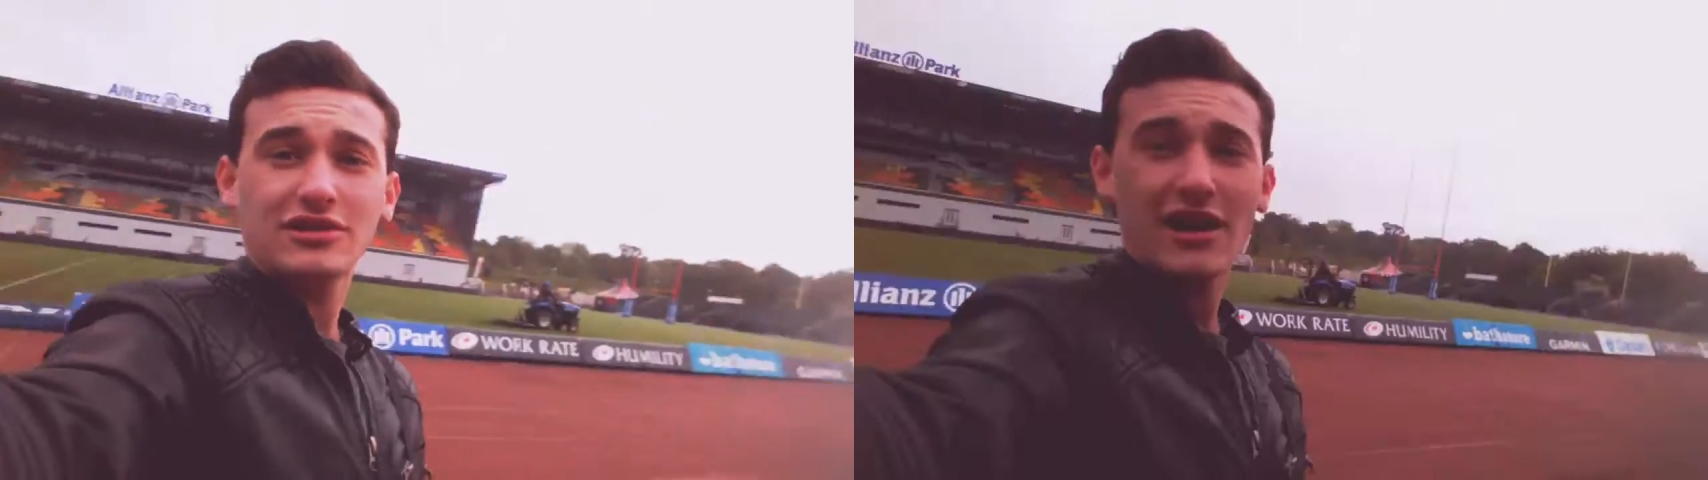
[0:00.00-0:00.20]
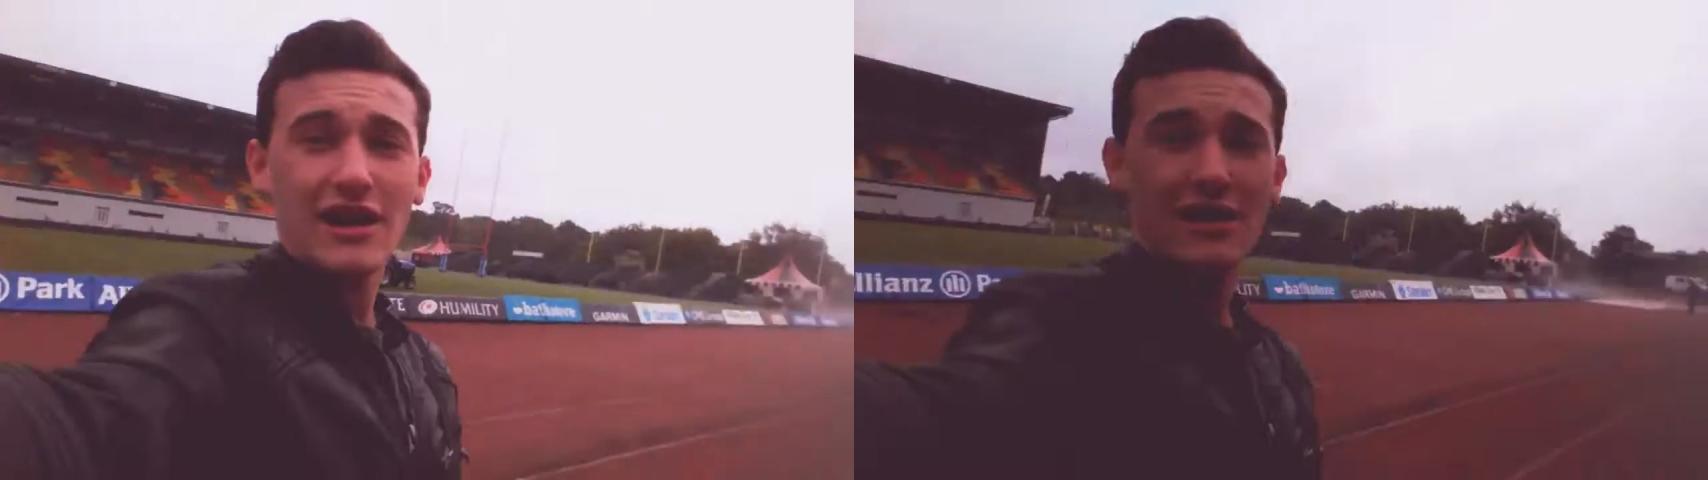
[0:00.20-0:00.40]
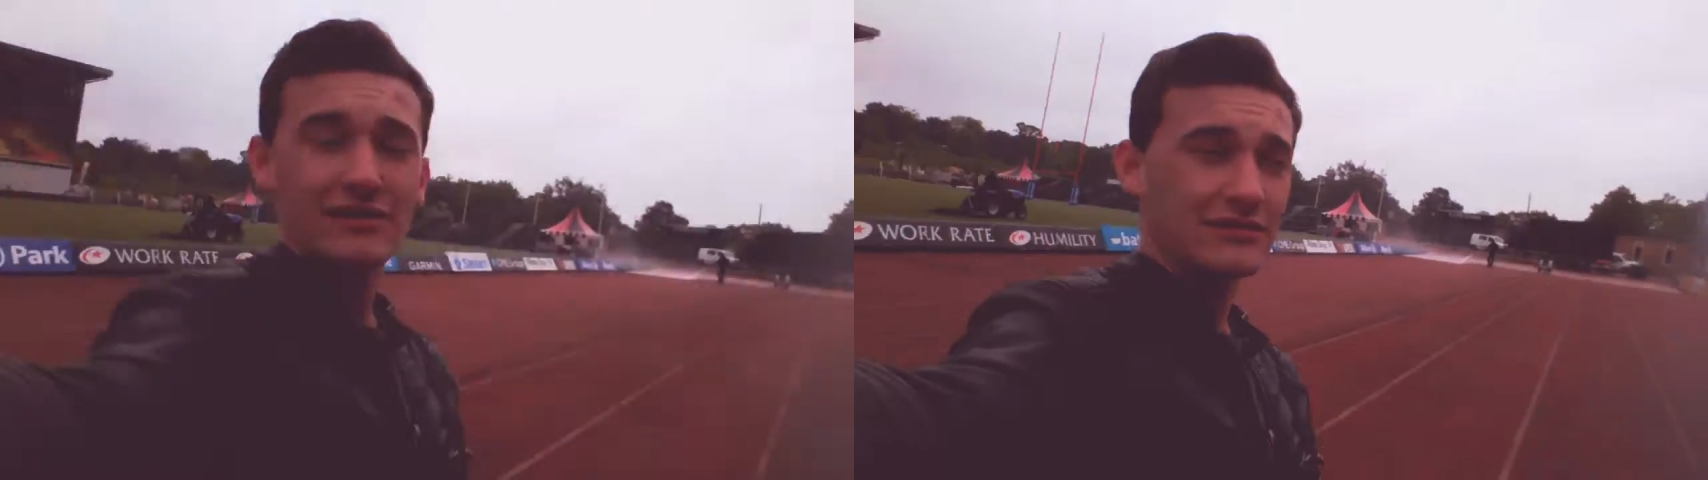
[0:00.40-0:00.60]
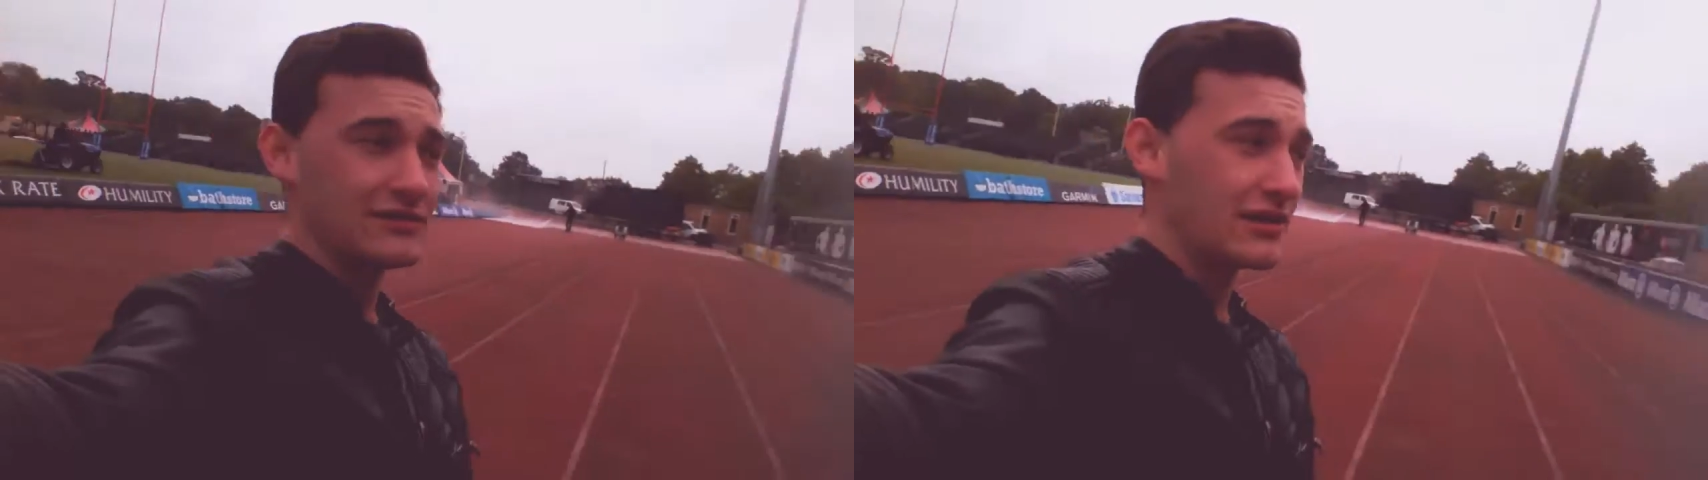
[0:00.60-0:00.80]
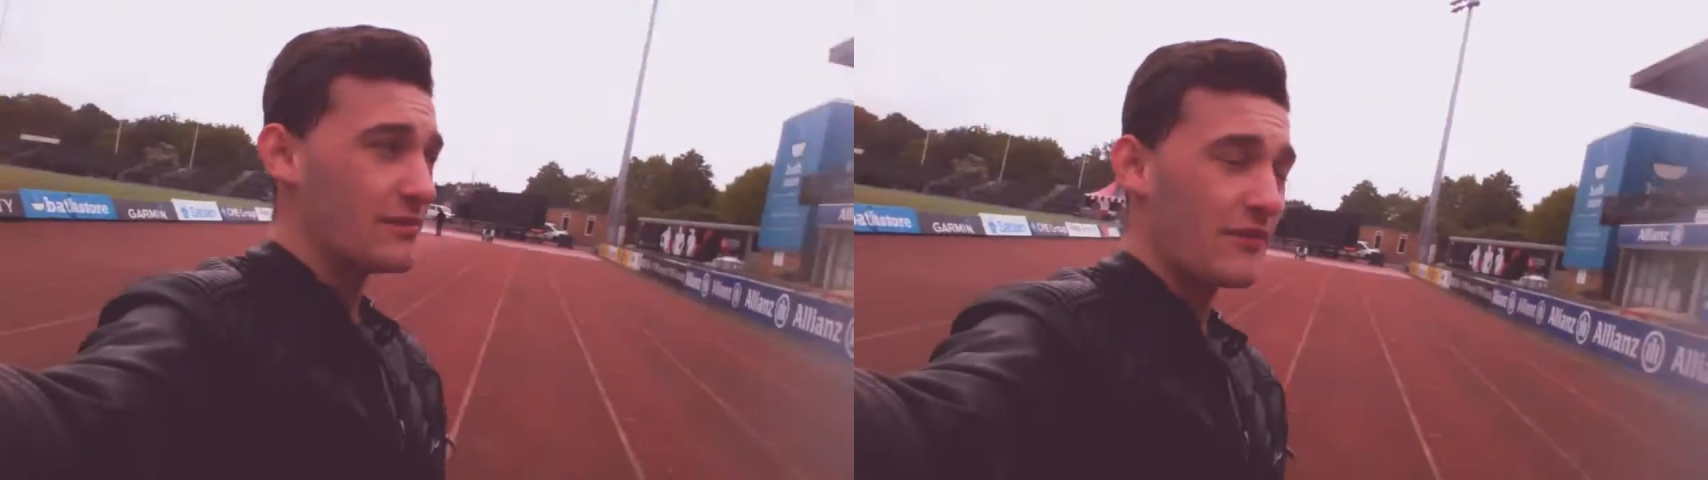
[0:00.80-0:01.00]

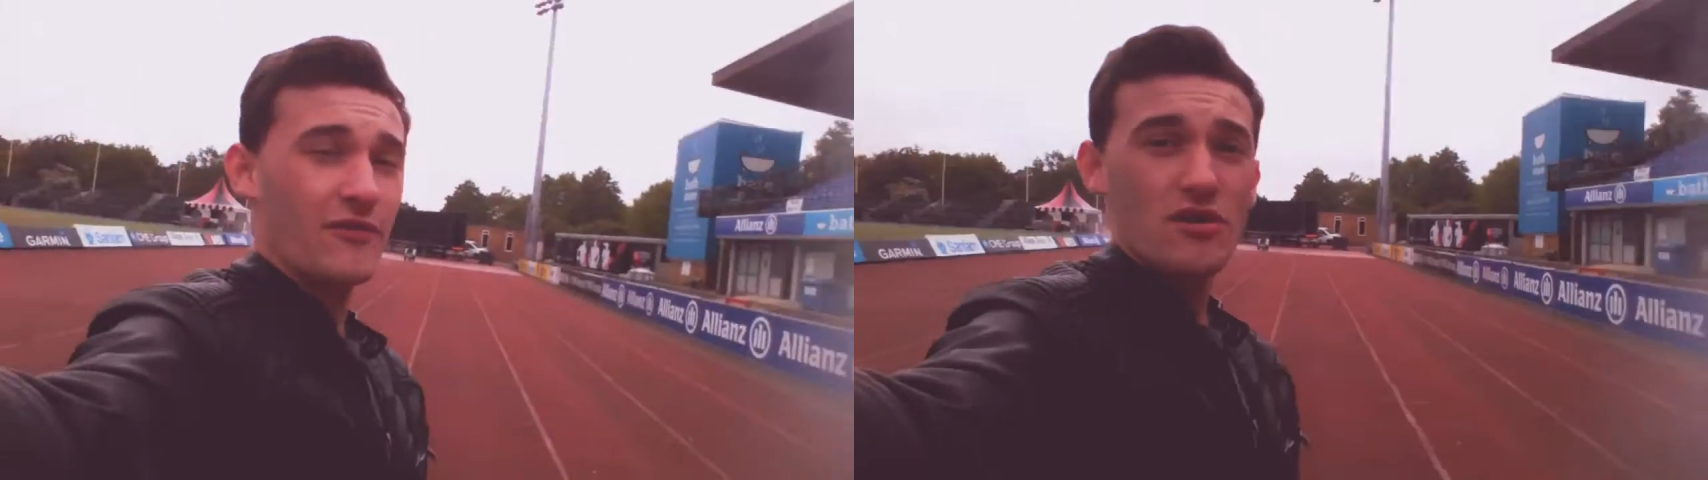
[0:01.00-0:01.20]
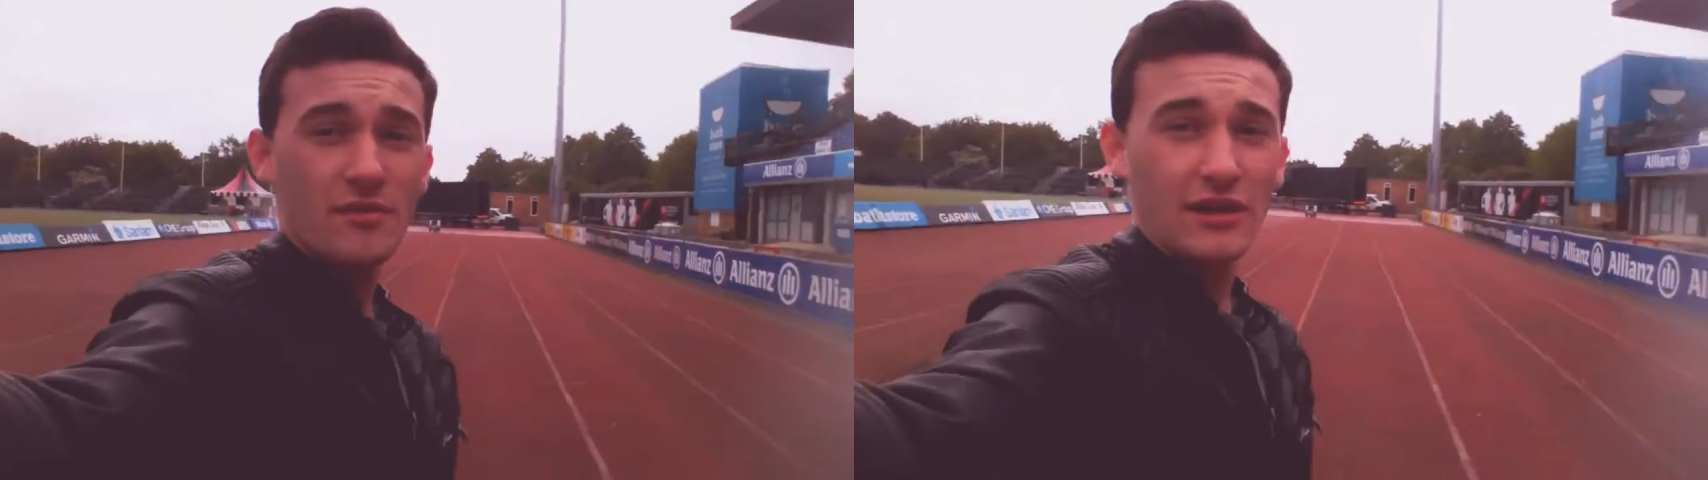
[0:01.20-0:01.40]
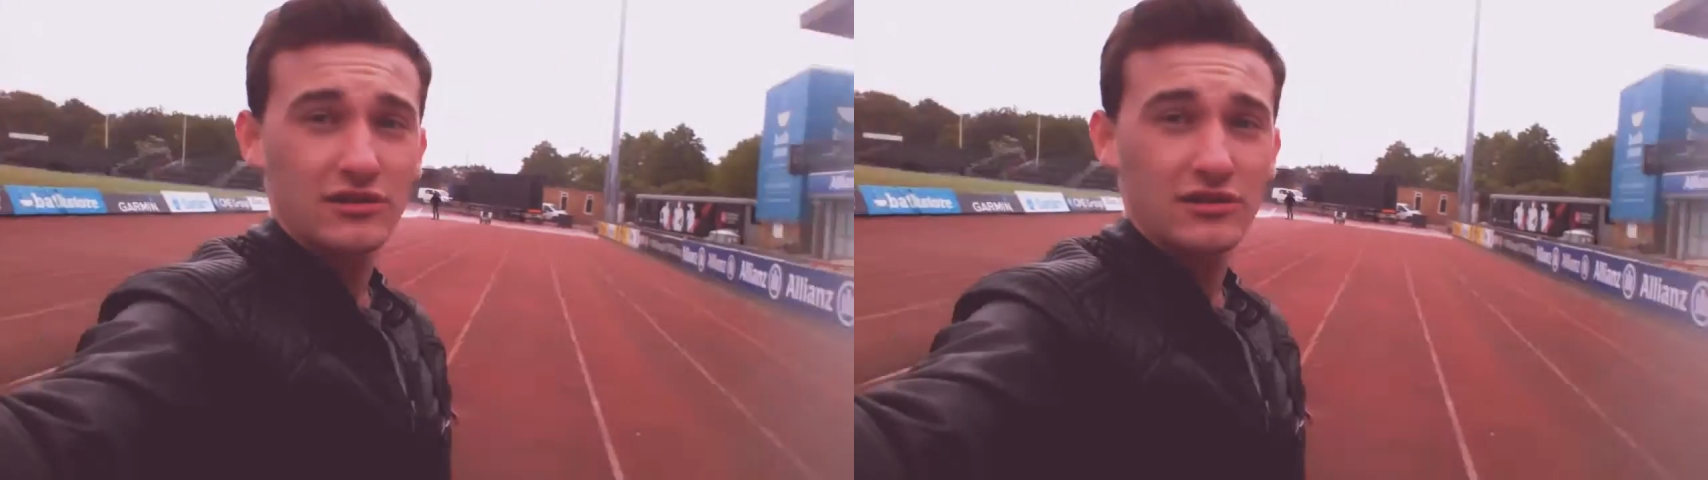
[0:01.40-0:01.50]
and I'll be filming,